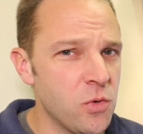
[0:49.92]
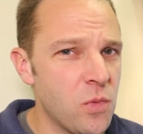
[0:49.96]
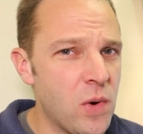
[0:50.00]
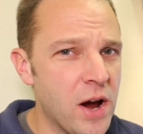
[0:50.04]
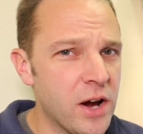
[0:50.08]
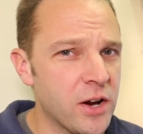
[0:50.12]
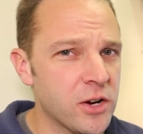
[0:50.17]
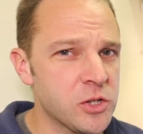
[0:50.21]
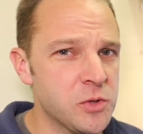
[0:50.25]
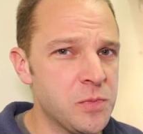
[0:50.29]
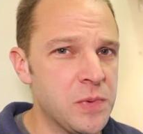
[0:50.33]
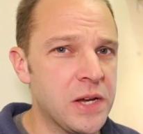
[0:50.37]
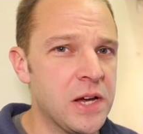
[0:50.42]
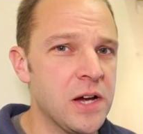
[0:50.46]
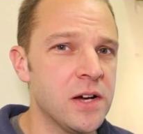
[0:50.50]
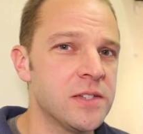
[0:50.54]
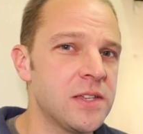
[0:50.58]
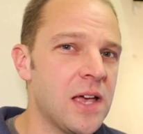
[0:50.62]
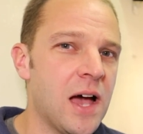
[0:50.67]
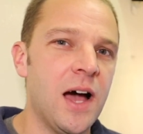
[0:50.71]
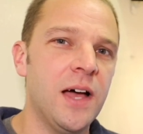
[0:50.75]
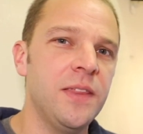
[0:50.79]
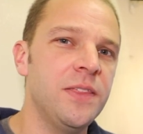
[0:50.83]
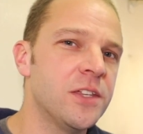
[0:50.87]
wires,
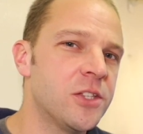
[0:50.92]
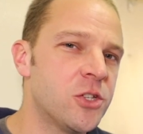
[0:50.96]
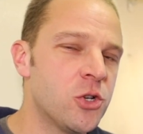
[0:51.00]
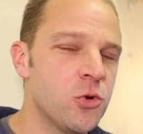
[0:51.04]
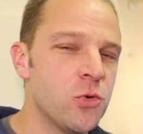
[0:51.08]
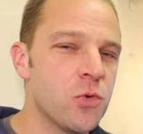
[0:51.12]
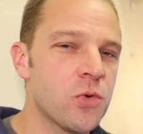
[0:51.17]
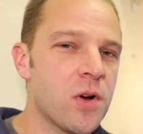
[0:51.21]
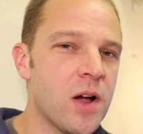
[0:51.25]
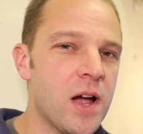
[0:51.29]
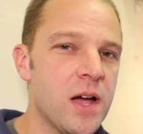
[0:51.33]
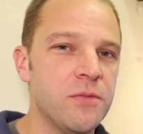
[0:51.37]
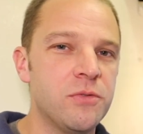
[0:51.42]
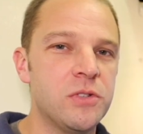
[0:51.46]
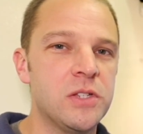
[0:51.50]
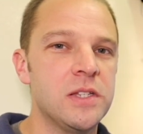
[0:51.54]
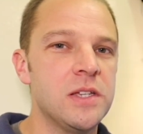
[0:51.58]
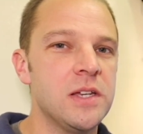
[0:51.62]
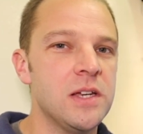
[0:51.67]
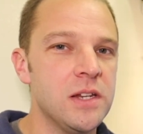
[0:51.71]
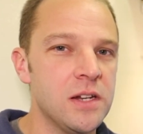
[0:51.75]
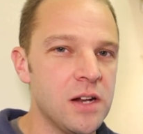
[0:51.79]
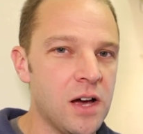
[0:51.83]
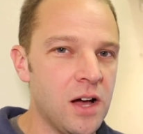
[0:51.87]
because on the tour I've
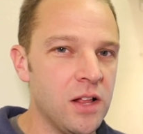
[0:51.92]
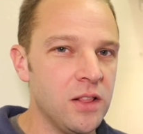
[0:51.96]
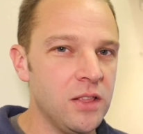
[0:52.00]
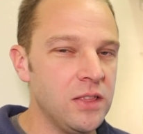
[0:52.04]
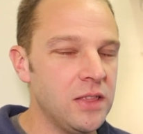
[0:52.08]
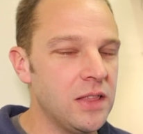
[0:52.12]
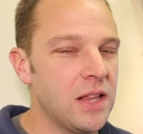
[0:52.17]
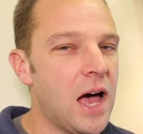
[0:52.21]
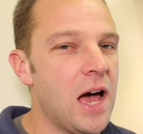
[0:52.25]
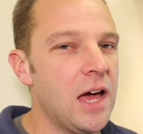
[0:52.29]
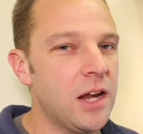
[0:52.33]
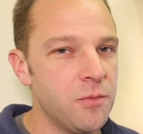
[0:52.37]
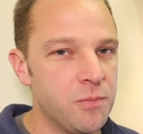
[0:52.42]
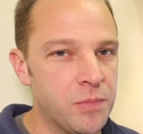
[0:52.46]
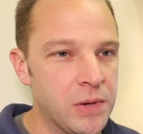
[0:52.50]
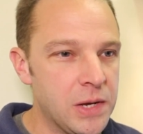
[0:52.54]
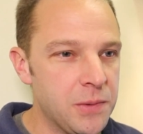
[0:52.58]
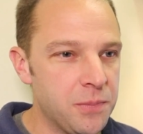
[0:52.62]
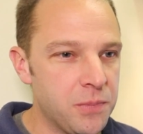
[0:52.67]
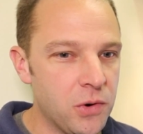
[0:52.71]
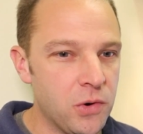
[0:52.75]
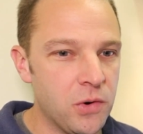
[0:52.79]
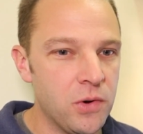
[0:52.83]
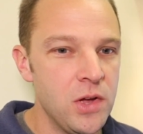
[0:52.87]
seen a lot of
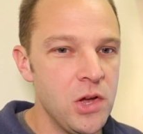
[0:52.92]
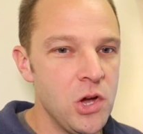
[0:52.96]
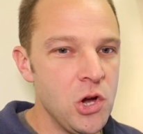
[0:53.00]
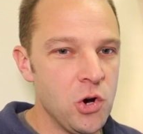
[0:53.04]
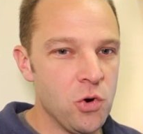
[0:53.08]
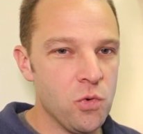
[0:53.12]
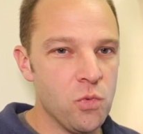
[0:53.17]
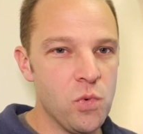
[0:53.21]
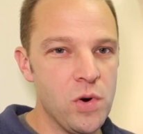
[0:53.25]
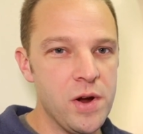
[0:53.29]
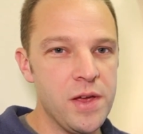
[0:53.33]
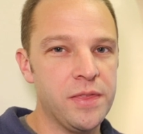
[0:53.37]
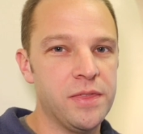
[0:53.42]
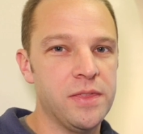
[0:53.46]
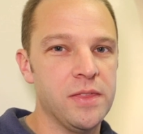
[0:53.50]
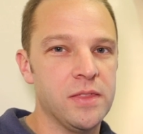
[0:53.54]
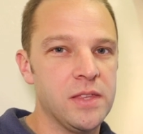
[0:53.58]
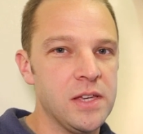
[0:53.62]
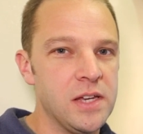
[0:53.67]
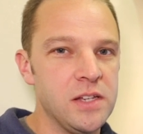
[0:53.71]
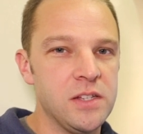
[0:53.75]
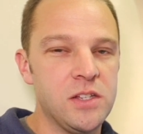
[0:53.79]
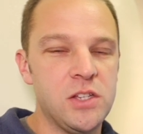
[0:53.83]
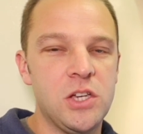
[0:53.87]
people with
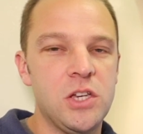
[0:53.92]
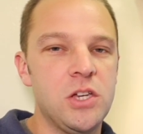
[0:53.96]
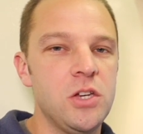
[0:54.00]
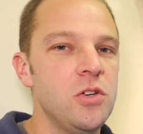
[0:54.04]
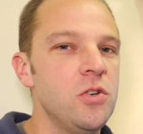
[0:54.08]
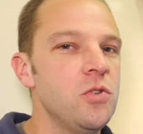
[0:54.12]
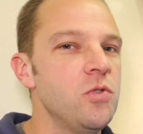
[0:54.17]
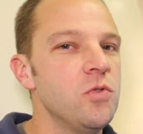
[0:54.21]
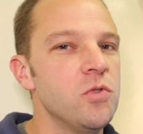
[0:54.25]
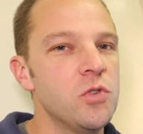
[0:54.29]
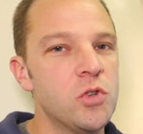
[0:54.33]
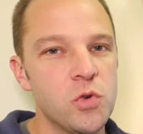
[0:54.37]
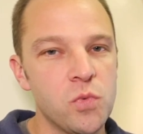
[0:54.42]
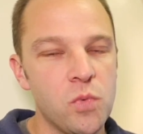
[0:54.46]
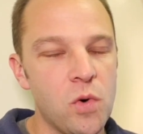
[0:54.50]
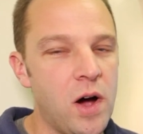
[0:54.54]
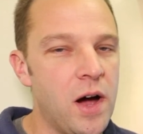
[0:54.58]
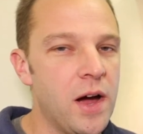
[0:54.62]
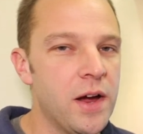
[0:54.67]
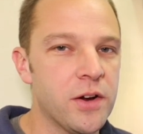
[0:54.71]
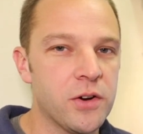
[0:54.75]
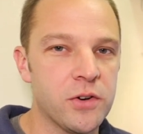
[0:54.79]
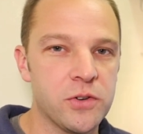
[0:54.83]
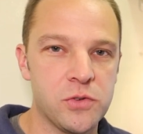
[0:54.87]
these huge
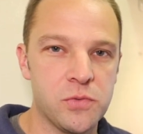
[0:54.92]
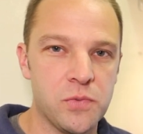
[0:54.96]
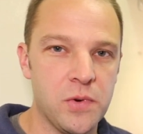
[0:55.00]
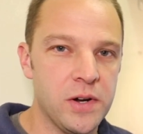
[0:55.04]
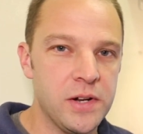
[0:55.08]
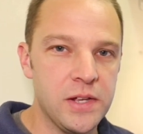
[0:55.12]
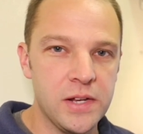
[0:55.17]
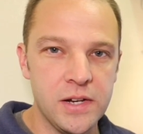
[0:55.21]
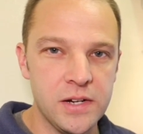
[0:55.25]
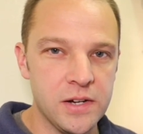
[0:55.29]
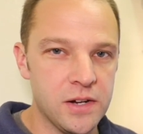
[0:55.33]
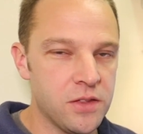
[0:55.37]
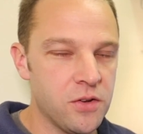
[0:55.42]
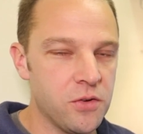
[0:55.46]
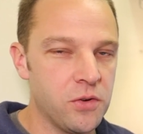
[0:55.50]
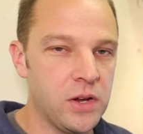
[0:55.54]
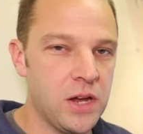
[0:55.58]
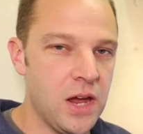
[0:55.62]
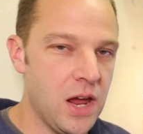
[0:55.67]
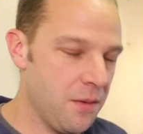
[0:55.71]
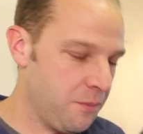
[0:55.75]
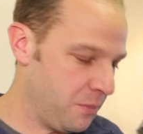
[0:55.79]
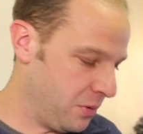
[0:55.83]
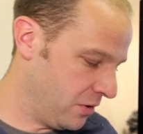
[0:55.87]
wires running into their
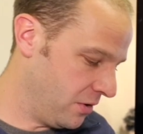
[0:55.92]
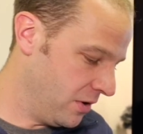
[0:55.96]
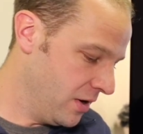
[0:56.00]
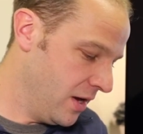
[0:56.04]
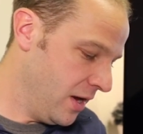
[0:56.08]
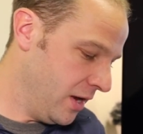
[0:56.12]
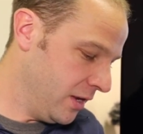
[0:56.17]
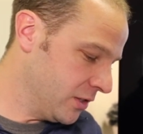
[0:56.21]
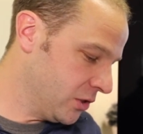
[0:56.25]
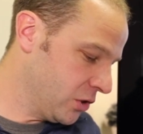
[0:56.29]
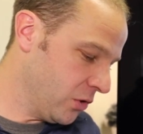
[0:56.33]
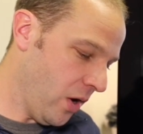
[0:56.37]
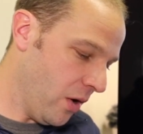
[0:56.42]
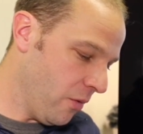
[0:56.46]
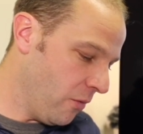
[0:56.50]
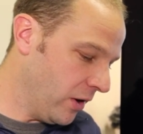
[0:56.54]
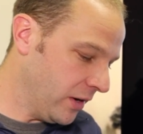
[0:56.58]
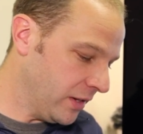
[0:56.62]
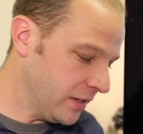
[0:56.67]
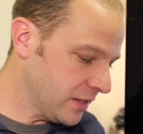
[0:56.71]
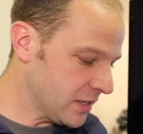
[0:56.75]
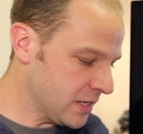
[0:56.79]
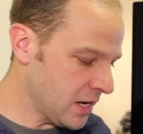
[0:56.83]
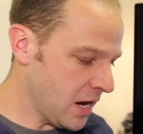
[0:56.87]
camper, and so I
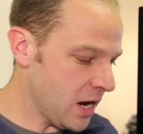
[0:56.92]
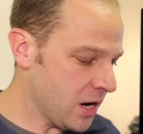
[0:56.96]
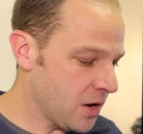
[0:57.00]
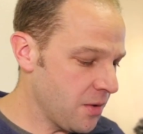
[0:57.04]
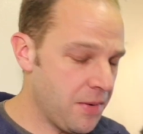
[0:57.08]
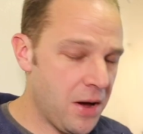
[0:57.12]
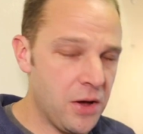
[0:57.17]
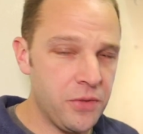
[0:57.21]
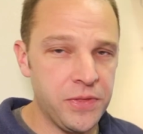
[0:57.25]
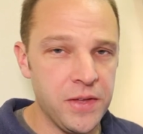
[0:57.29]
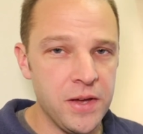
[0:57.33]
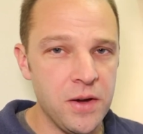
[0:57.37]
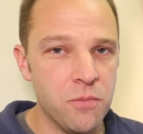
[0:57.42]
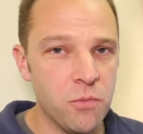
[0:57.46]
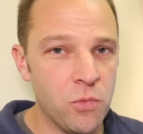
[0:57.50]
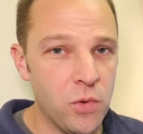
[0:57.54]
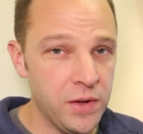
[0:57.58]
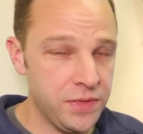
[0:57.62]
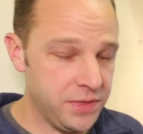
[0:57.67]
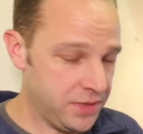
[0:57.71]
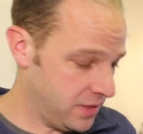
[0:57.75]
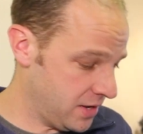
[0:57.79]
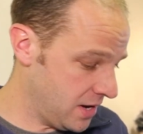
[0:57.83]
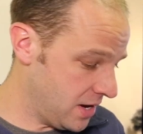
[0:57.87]
wanted to talk about them,
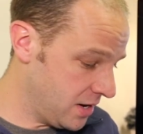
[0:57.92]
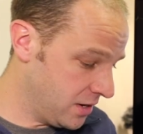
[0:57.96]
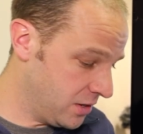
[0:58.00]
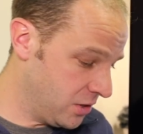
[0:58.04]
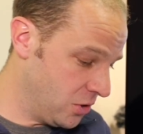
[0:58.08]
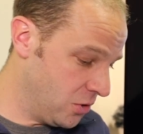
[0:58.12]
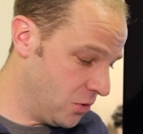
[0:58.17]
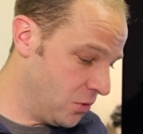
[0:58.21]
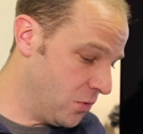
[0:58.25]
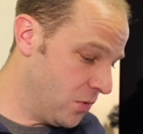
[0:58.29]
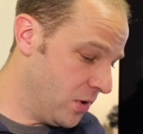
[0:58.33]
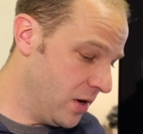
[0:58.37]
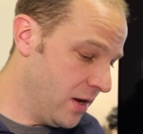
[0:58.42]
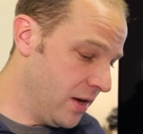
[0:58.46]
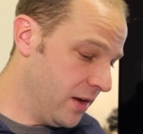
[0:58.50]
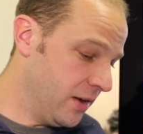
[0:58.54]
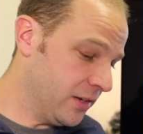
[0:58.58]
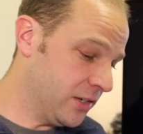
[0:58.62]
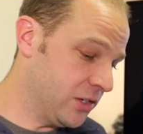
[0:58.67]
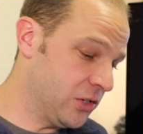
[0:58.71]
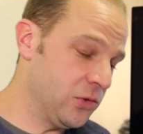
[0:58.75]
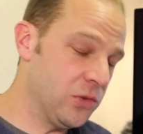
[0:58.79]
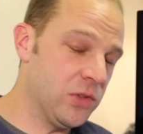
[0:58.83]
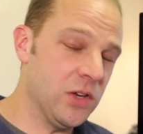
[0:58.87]
what they do
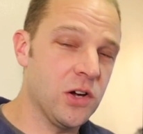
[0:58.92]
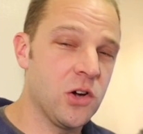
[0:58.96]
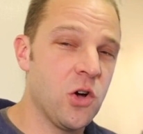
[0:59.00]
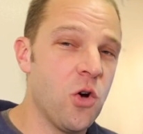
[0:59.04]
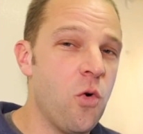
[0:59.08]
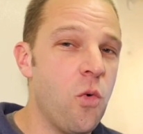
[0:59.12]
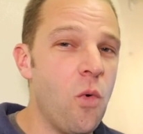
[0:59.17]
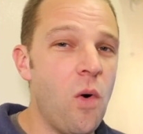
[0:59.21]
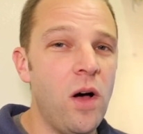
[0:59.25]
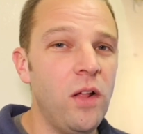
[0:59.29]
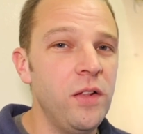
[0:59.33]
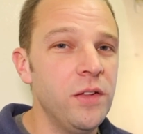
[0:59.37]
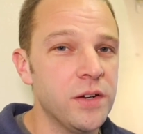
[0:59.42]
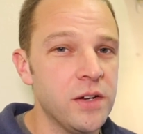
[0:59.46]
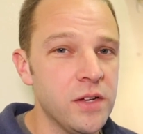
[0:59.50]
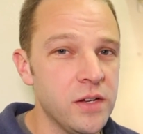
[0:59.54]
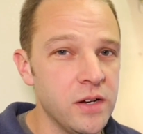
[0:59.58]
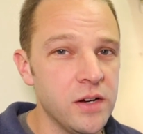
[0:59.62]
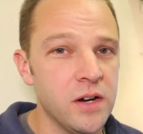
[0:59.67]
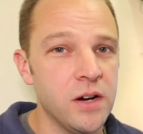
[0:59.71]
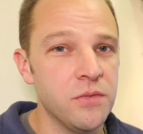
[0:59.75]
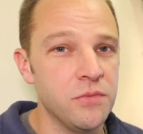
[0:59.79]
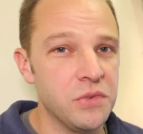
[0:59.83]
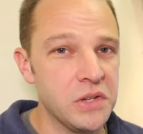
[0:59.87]
to the
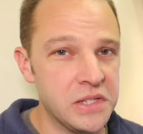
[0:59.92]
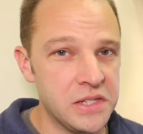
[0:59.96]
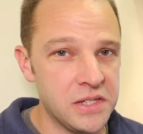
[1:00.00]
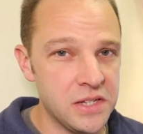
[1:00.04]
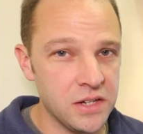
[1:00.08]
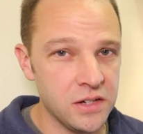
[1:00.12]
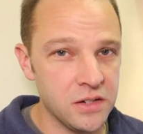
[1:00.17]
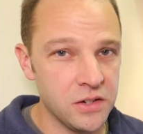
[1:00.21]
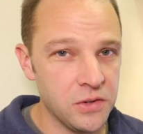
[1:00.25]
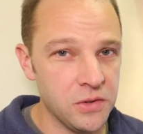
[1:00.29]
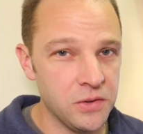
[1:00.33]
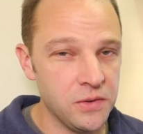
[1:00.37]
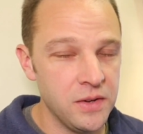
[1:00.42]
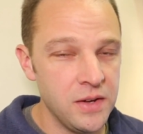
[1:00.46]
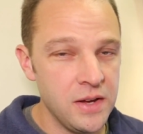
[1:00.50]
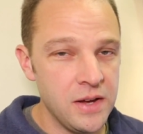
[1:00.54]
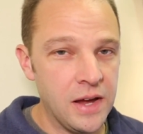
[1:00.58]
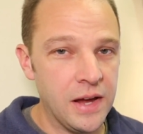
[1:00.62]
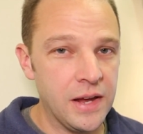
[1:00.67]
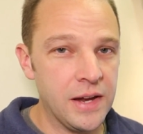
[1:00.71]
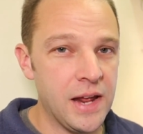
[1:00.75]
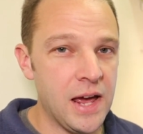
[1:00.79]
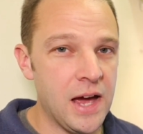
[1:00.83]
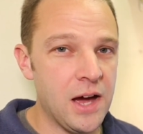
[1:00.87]
quality of the signal,
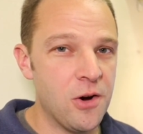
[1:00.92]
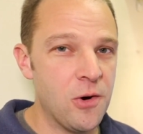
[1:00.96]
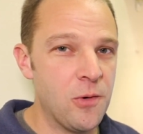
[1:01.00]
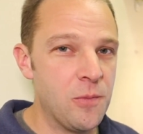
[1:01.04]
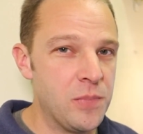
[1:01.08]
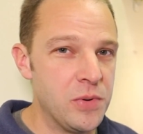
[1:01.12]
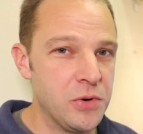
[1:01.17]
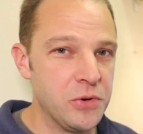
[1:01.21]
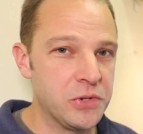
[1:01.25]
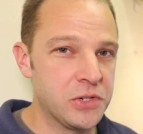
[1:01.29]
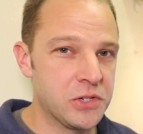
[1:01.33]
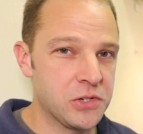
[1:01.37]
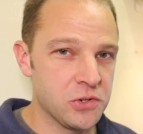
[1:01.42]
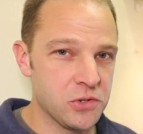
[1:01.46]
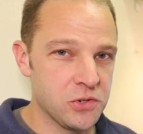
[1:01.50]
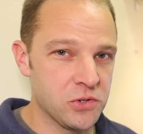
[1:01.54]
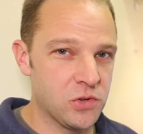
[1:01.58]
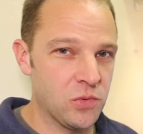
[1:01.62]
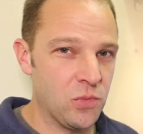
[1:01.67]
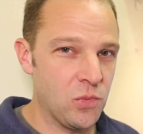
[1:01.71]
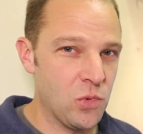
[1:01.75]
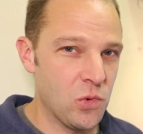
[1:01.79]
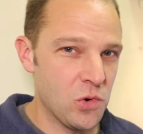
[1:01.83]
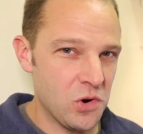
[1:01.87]
and how
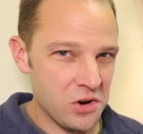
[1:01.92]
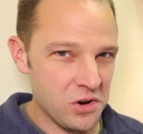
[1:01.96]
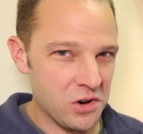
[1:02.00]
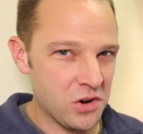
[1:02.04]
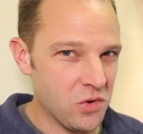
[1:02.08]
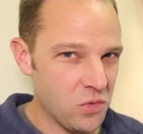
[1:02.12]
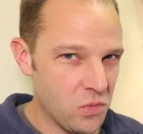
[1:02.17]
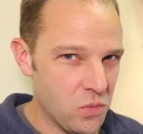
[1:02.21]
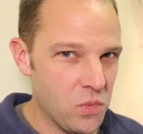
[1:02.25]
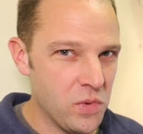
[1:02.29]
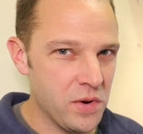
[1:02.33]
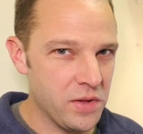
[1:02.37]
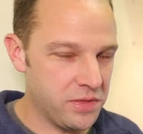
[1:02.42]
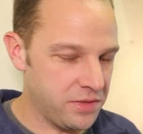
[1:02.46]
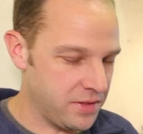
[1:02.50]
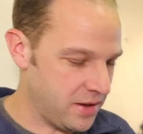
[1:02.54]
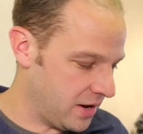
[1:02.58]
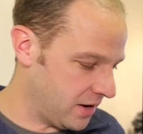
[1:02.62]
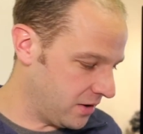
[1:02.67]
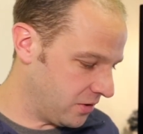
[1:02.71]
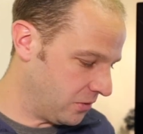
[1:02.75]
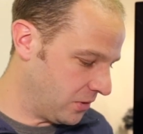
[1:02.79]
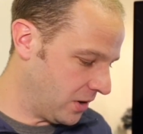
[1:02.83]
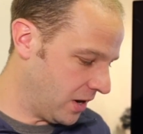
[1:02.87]
boosters work with
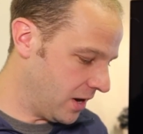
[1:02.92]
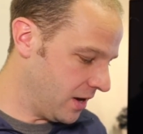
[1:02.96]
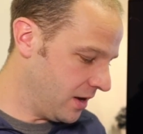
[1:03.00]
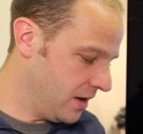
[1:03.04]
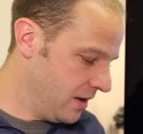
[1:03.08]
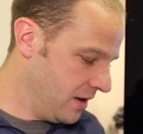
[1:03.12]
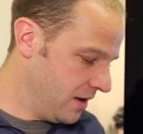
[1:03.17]
that, okay?